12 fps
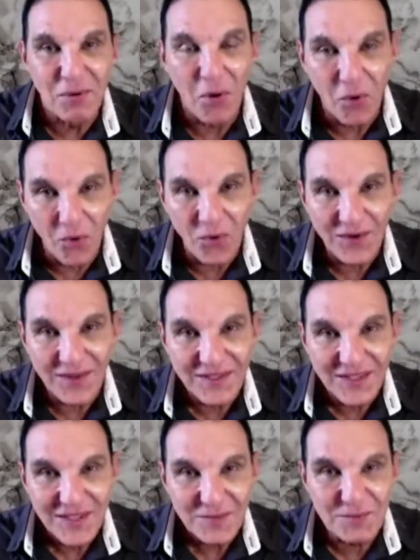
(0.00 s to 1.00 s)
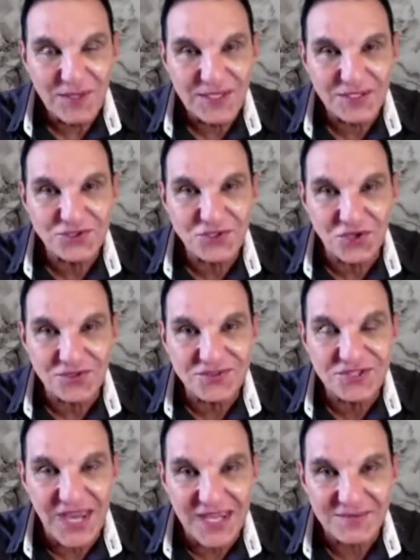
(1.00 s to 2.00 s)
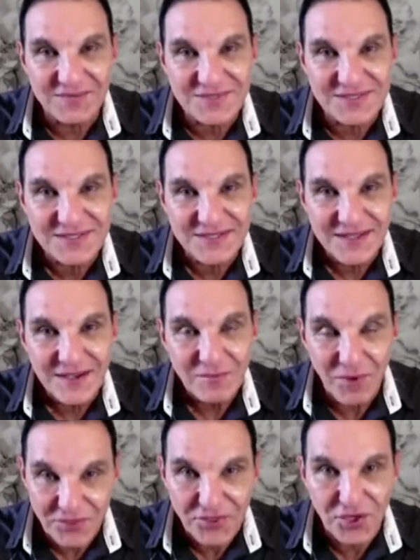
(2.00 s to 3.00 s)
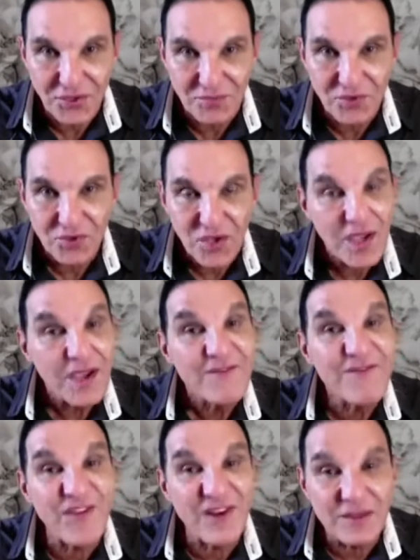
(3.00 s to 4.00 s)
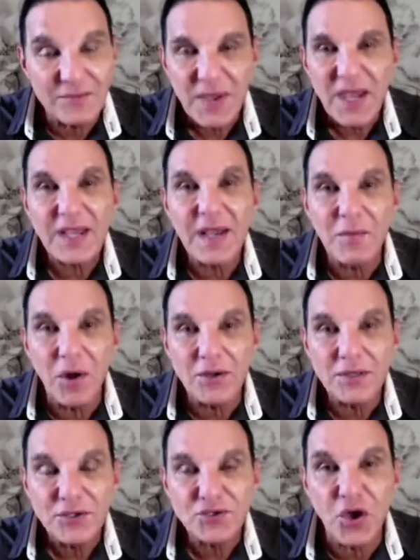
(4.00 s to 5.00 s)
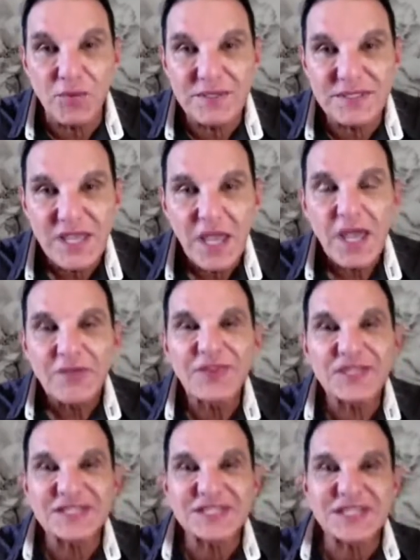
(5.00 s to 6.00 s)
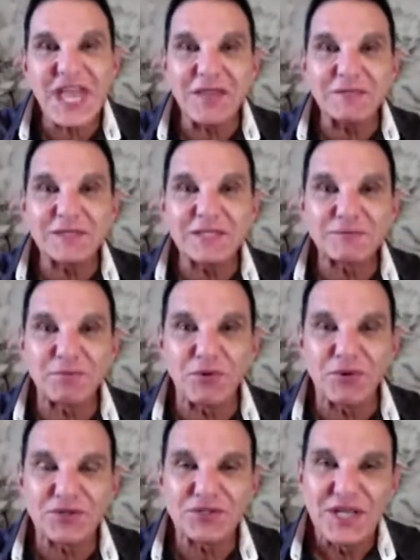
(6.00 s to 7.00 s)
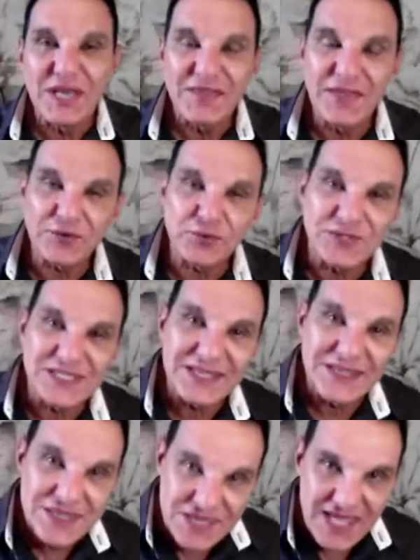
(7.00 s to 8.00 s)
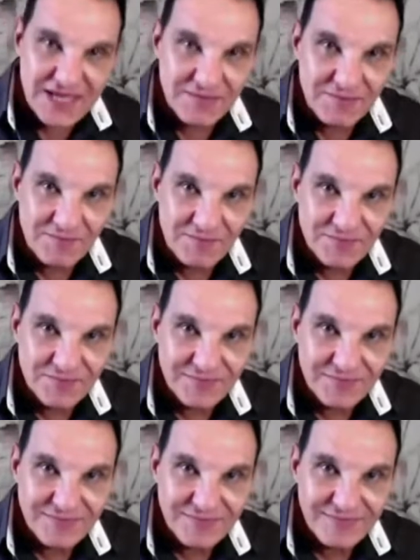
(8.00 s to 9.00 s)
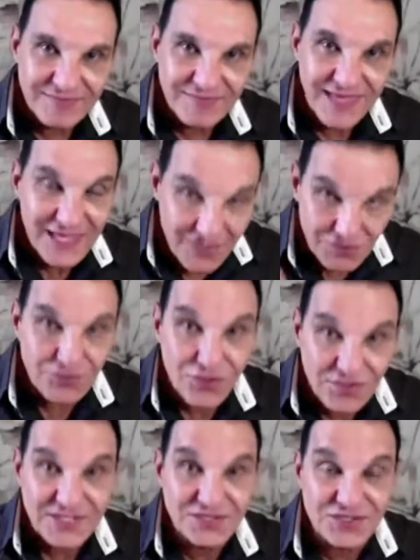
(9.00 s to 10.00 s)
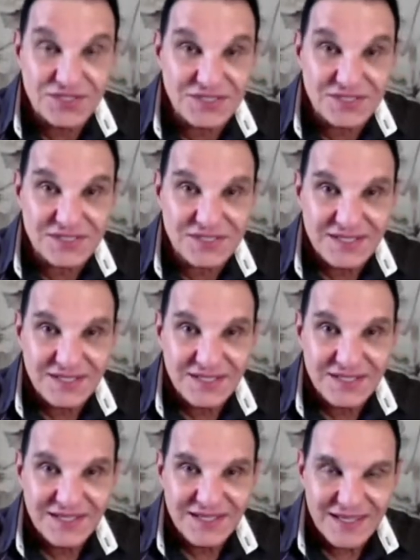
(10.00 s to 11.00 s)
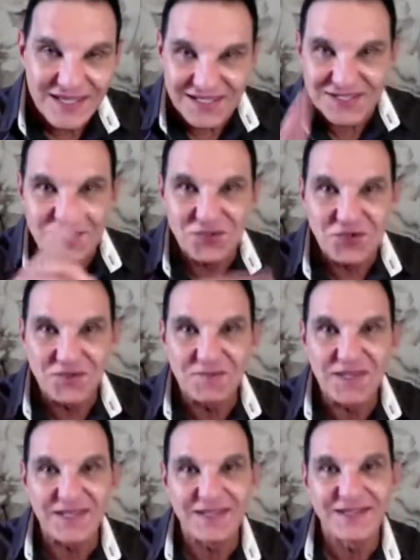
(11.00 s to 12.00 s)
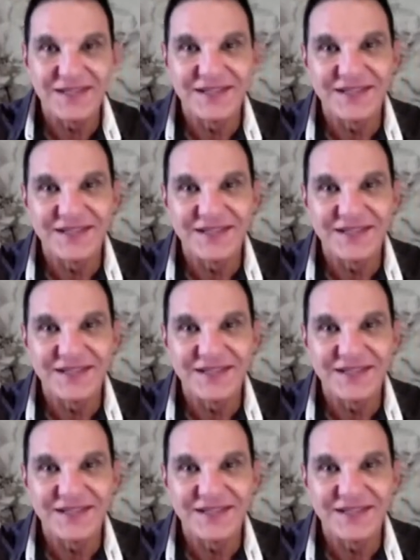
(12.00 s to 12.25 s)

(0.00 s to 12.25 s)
Paul, Peter, John, James, Bartholomew, Philip, come on, Thomas, the same spirit that was in them, including Jesus, is in you and me.